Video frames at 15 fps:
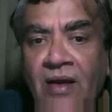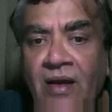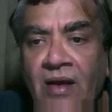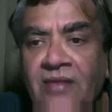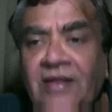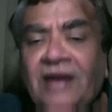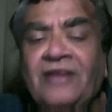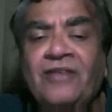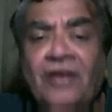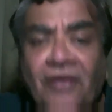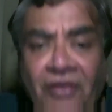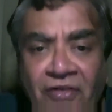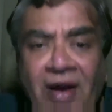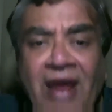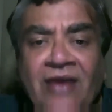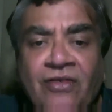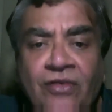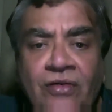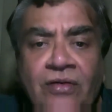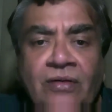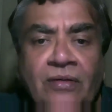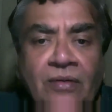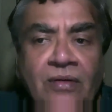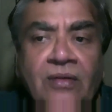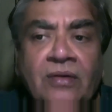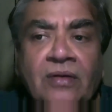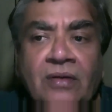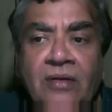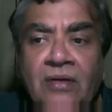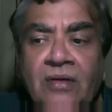there is a retraction
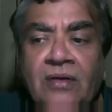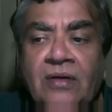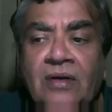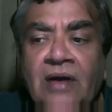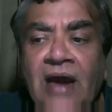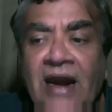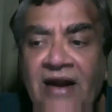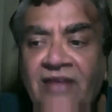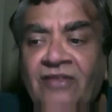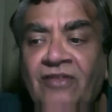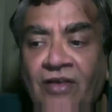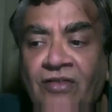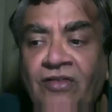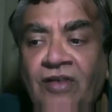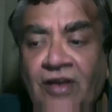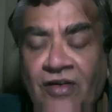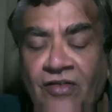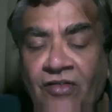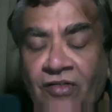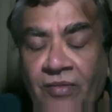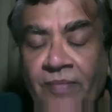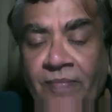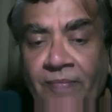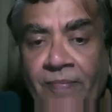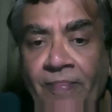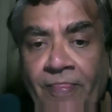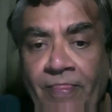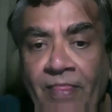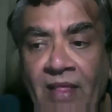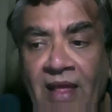and it succeeds.
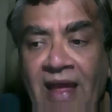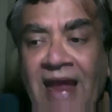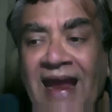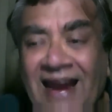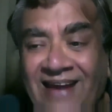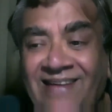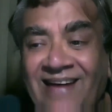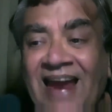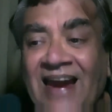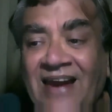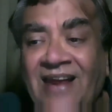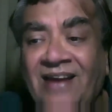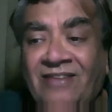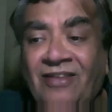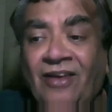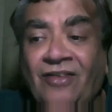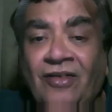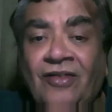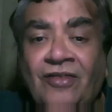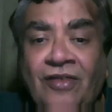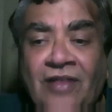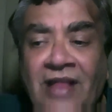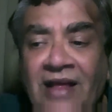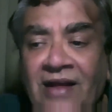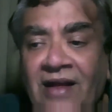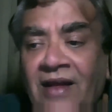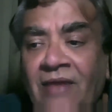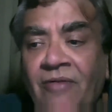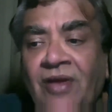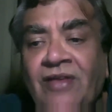And it succeeds
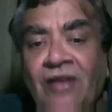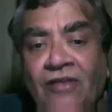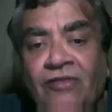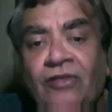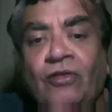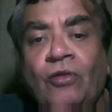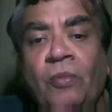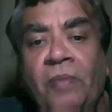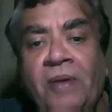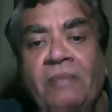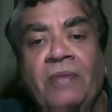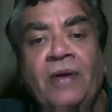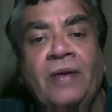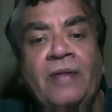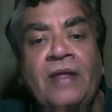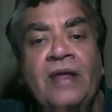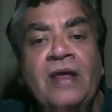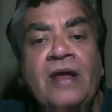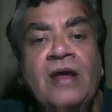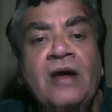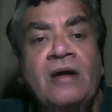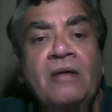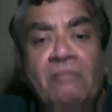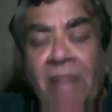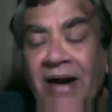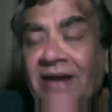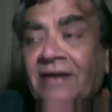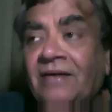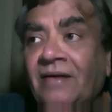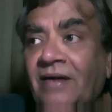in giving justice to people.
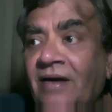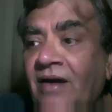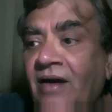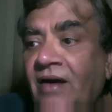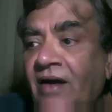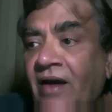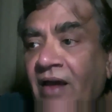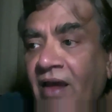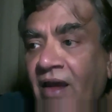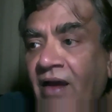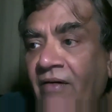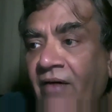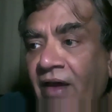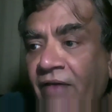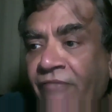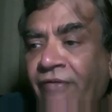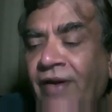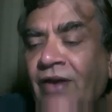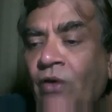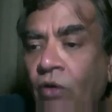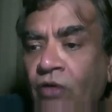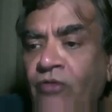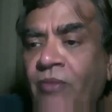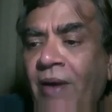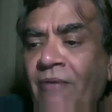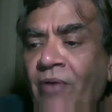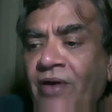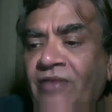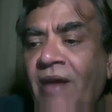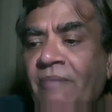But if one goes by
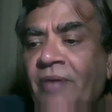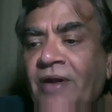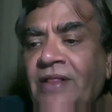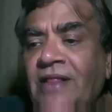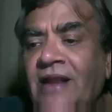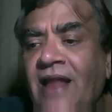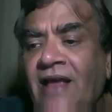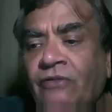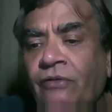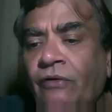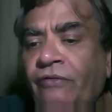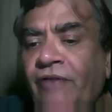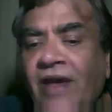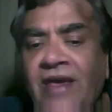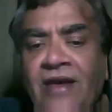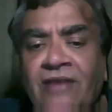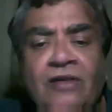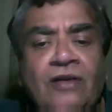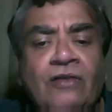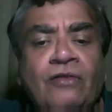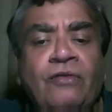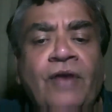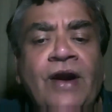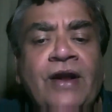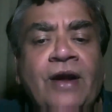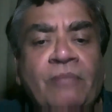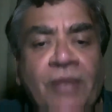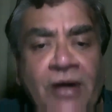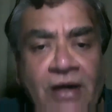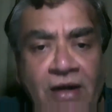what has happened in the last 4-5 years, it has failed
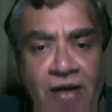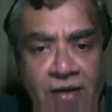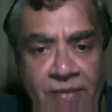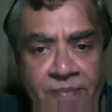completely.